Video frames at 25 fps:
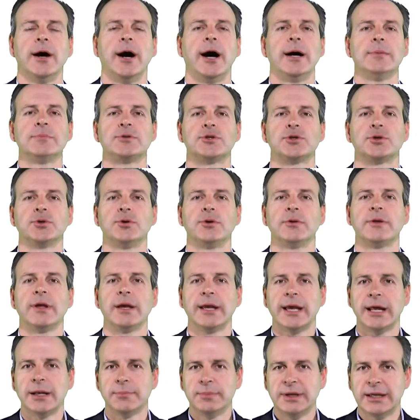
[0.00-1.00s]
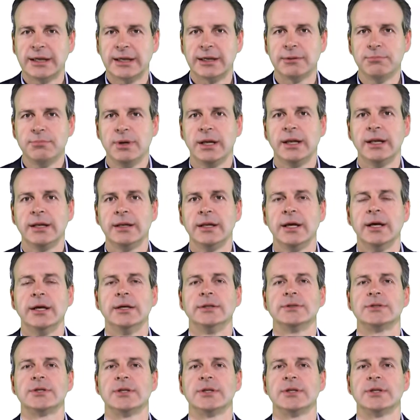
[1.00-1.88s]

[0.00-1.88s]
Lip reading: I'm sure they're going to be committed